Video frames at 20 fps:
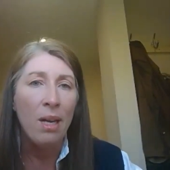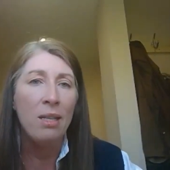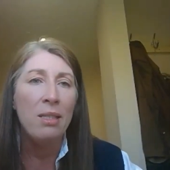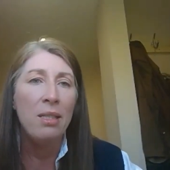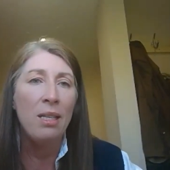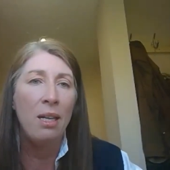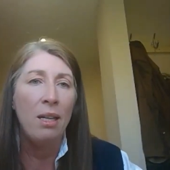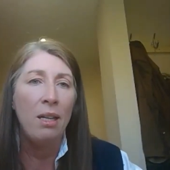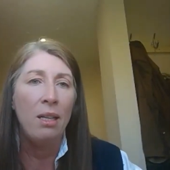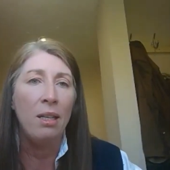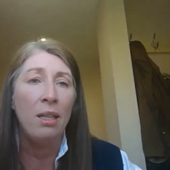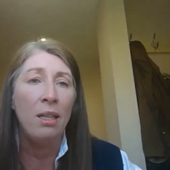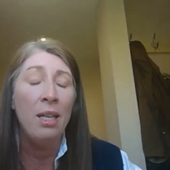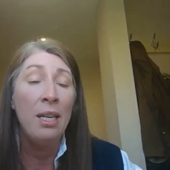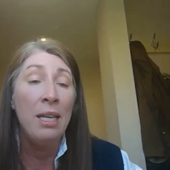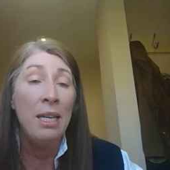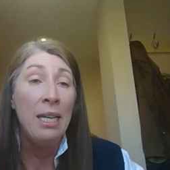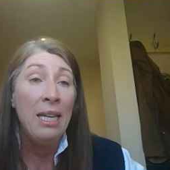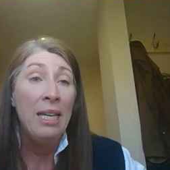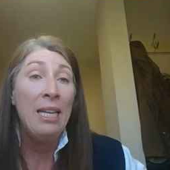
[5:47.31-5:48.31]
until
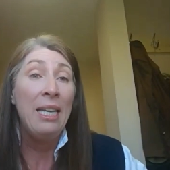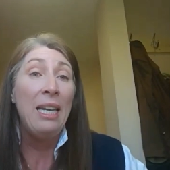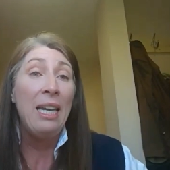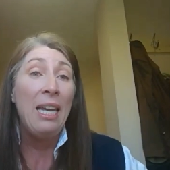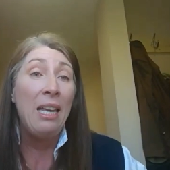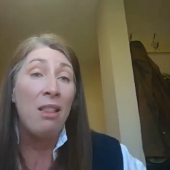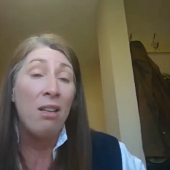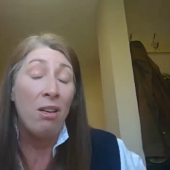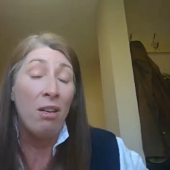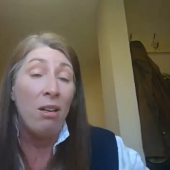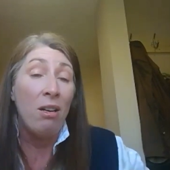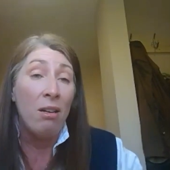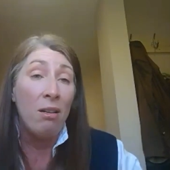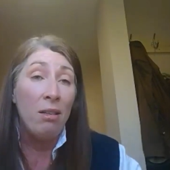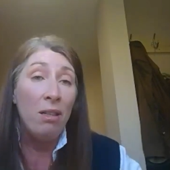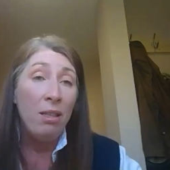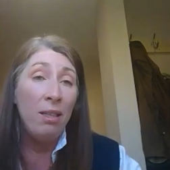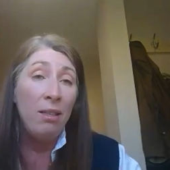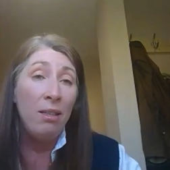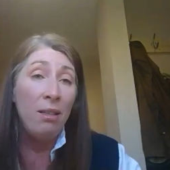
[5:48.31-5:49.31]
either
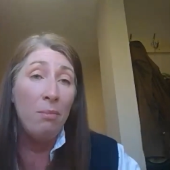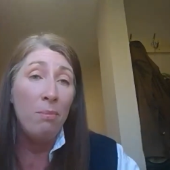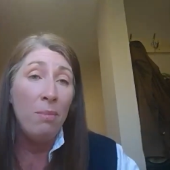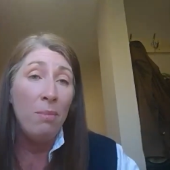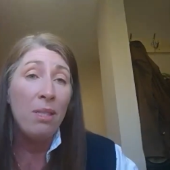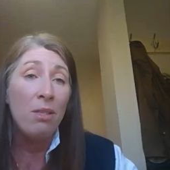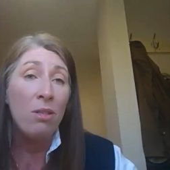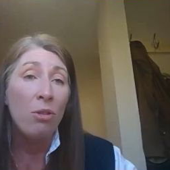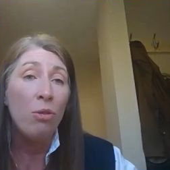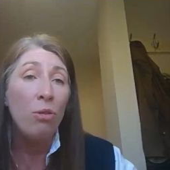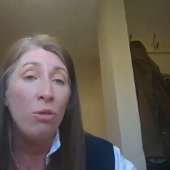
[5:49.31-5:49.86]
Mr.